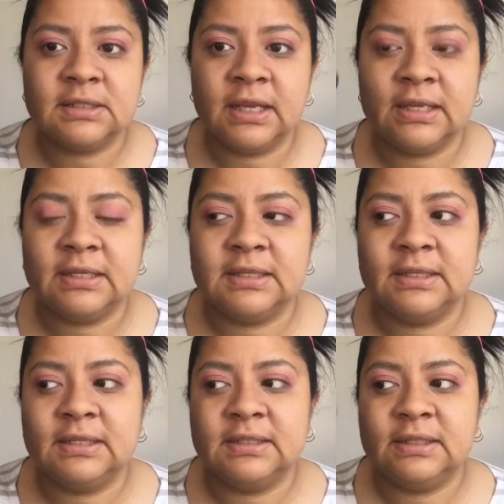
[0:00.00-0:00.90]
like
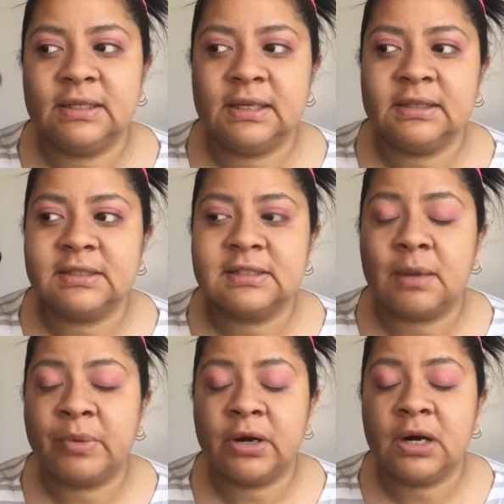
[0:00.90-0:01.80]
in the
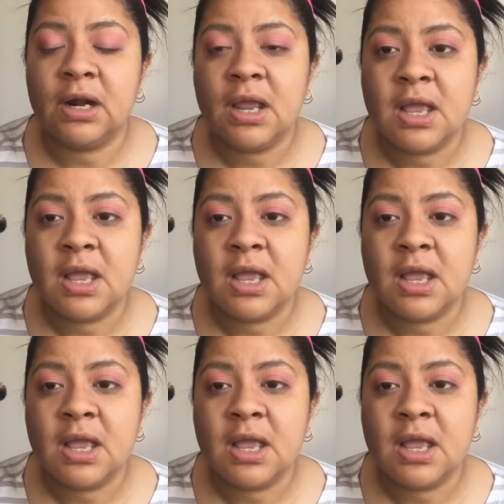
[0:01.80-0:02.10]
summer